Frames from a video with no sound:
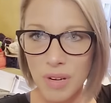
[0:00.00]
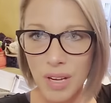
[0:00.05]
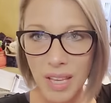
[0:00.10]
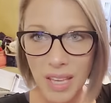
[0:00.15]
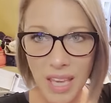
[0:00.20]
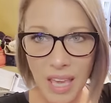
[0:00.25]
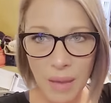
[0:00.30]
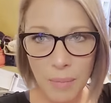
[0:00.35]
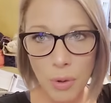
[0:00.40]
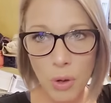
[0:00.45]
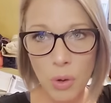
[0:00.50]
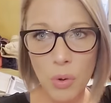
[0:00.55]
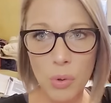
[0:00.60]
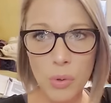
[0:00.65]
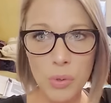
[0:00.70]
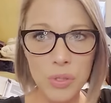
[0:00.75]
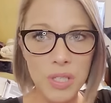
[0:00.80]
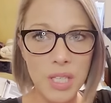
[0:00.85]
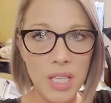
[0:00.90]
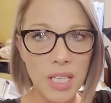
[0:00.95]

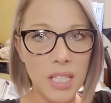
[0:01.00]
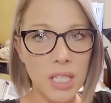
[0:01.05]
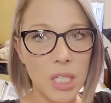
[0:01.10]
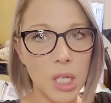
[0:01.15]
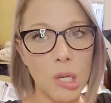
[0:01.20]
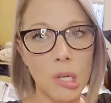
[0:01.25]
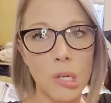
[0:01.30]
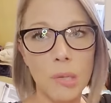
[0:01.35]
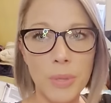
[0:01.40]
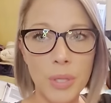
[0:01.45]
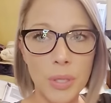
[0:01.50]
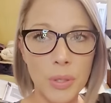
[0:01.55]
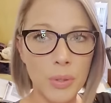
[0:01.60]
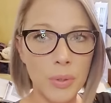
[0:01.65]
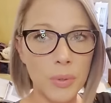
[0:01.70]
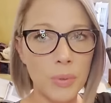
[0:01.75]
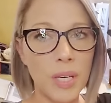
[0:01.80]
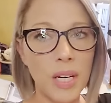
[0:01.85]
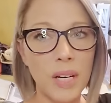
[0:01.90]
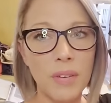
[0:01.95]
chemicals that can harm you,
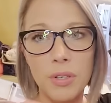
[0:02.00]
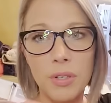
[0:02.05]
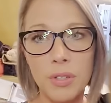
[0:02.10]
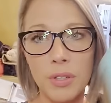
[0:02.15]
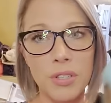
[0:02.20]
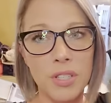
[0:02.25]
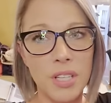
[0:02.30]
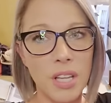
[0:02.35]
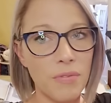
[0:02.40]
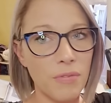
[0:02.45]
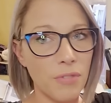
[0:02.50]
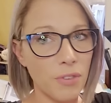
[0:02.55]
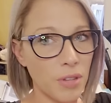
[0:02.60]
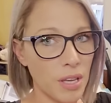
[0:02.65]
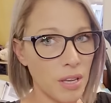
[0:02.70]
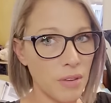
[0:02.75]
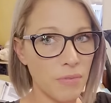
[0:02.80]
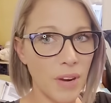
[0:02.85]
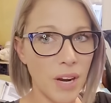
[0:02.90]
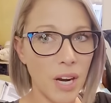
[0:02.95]
whatever, they're safe for the
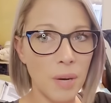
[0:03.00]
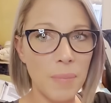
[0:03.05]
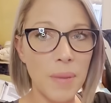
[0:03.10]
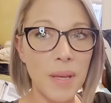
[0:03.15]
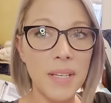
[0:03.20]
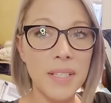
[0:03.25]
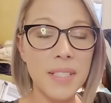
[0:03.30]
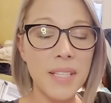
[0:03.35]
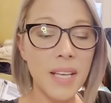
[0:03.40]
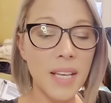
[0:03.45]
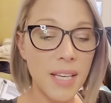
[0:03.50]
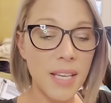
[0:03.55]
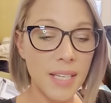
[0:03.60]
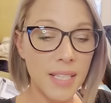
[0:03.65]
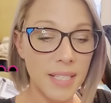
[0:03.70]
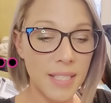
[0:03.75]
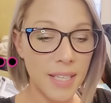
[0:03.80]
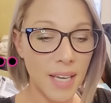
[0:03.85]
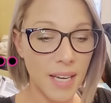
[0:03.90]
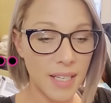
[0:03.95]
environment,
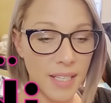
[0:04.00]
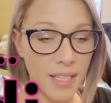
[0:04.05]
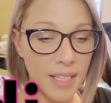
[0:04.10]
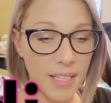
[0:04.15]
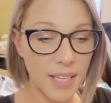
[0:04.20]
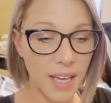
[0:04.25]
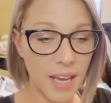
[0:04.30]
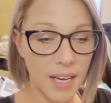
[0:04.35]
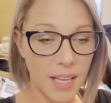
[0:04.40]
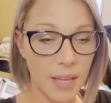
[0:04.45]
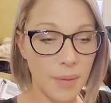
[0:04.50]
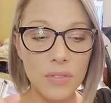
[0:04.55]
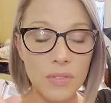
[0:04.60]
yada, yada, yada.